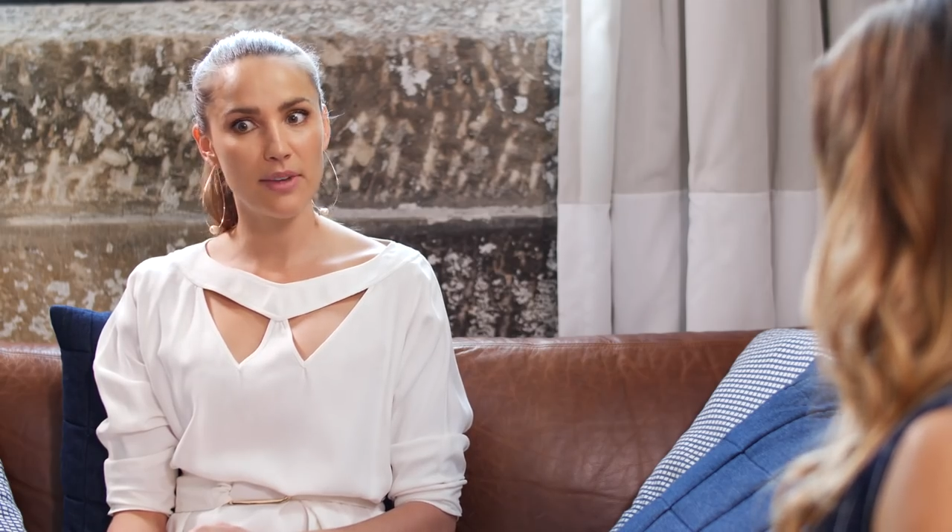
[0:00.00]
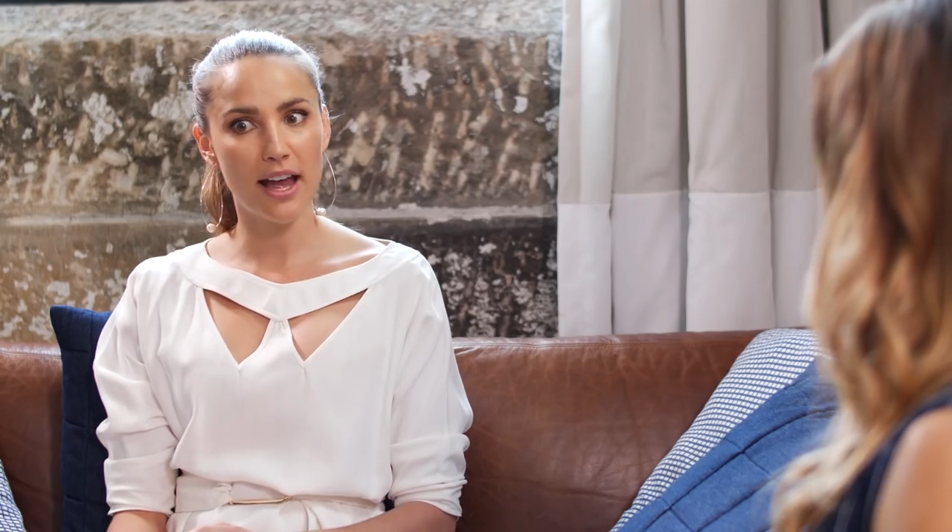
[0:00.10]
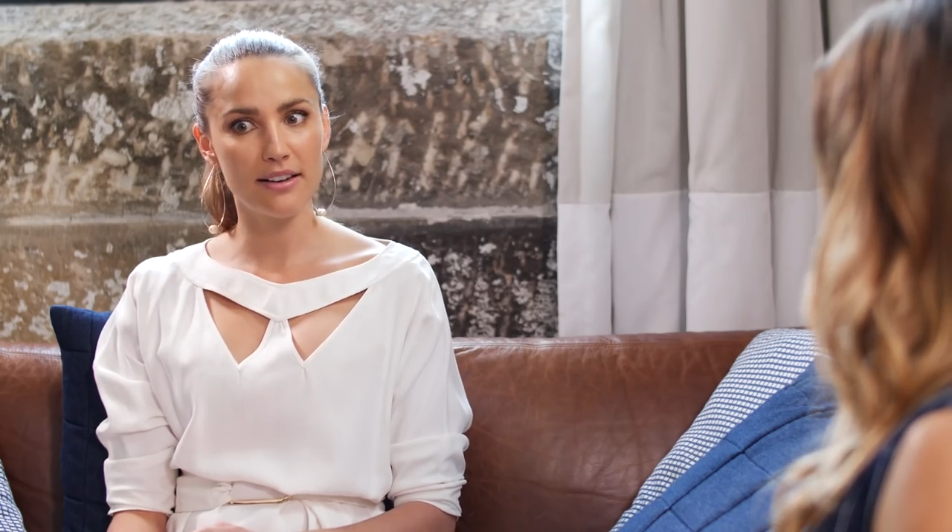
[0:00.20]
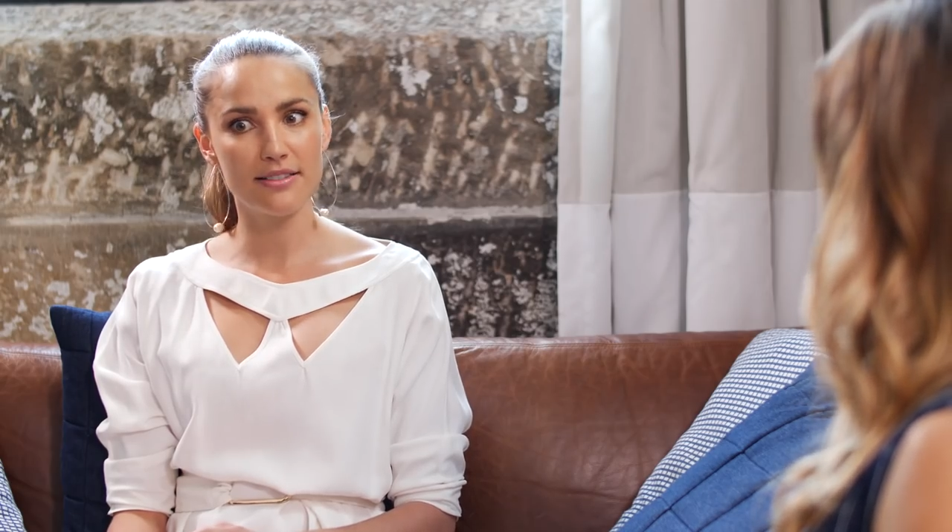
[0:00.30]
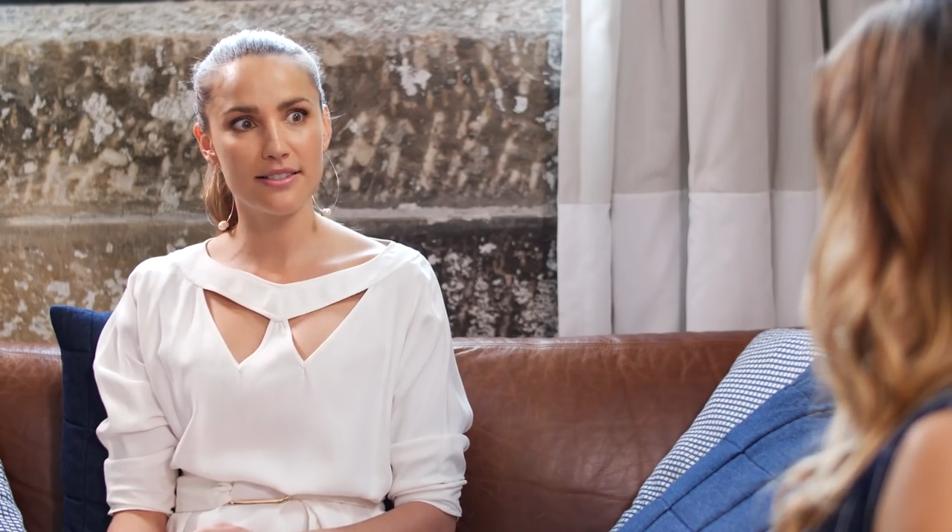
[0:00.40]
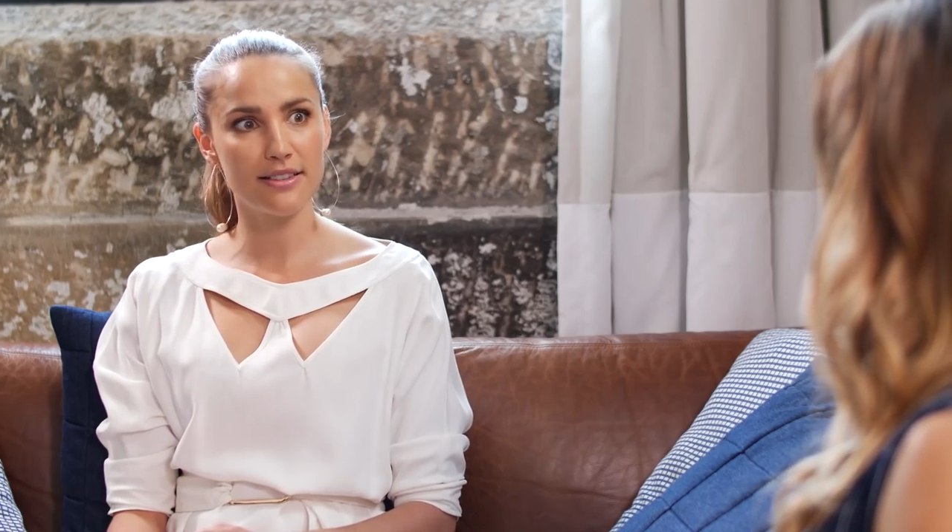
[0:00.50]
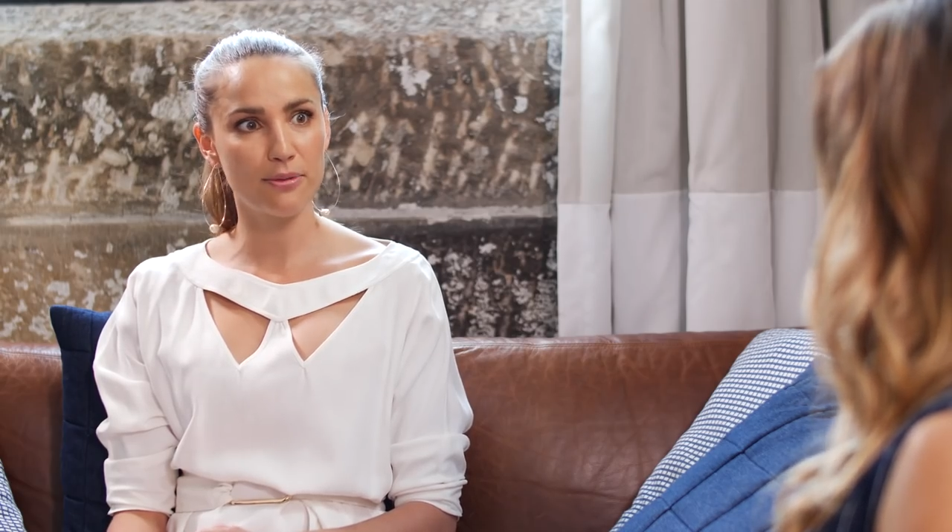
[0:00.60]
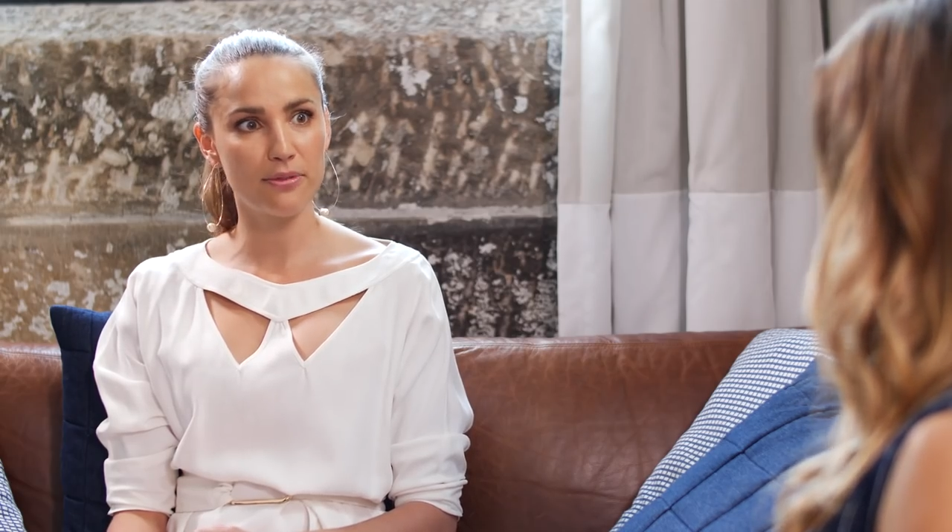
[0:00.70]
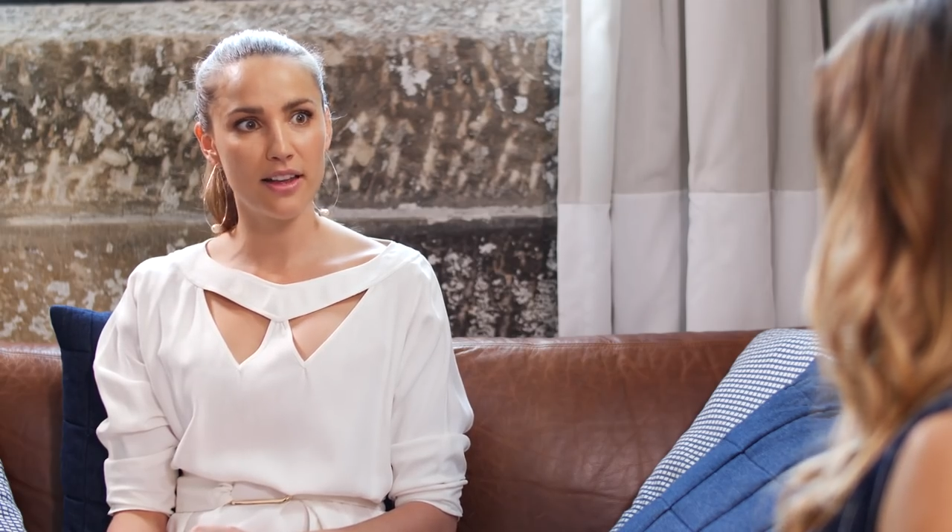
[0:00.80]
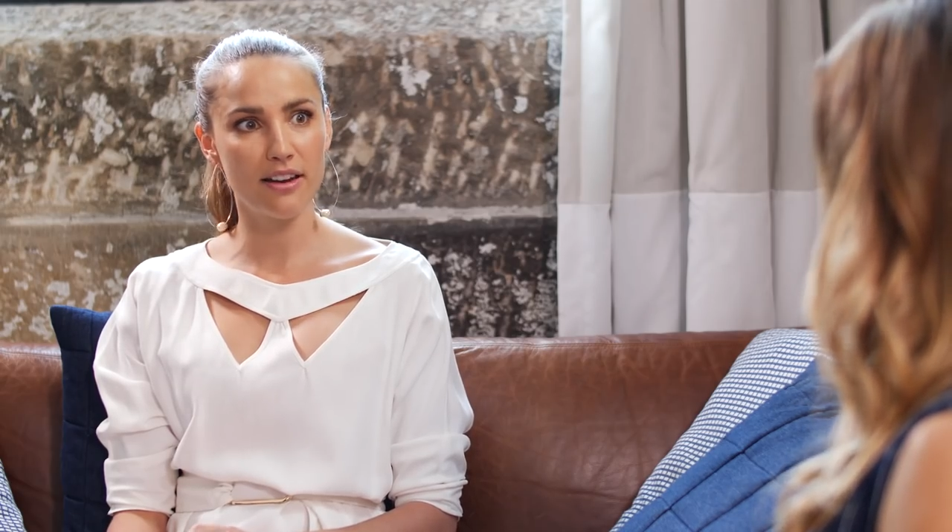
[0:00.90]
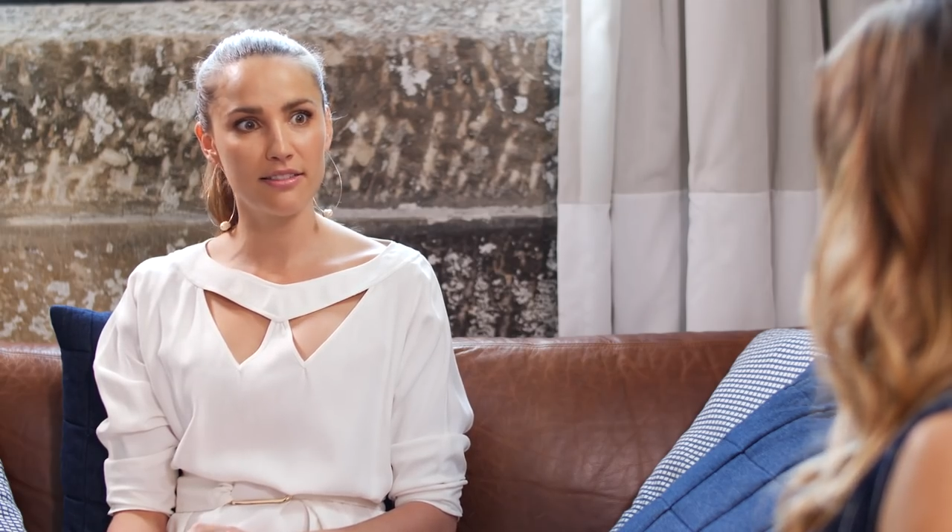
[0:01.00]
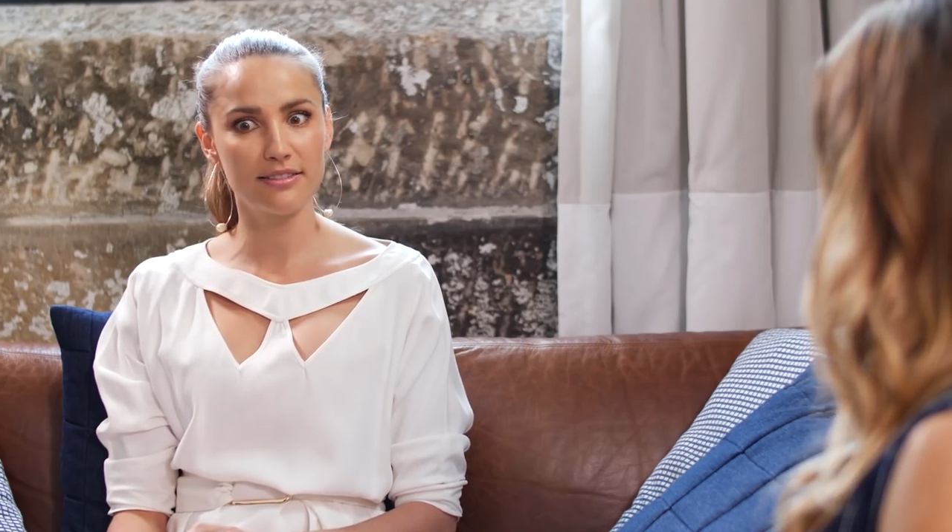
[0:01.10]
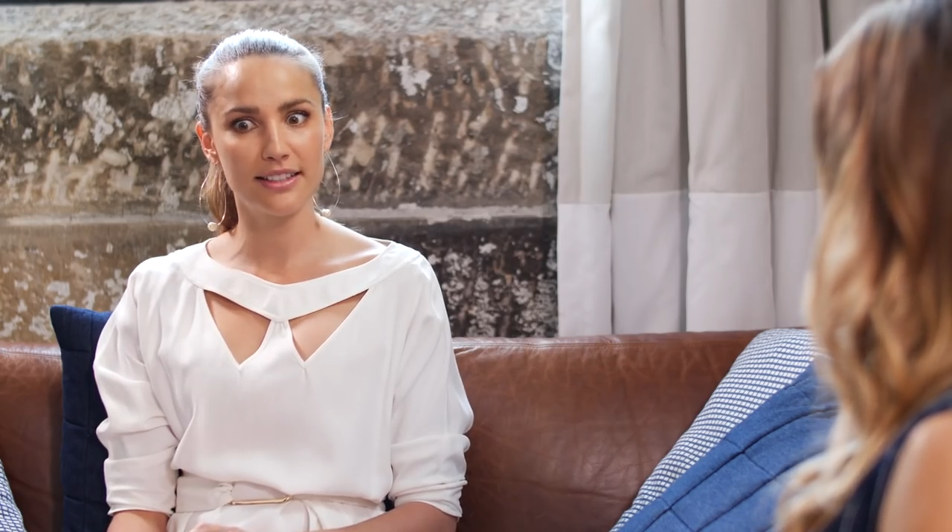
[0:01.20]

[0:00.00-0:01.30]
had stuff there,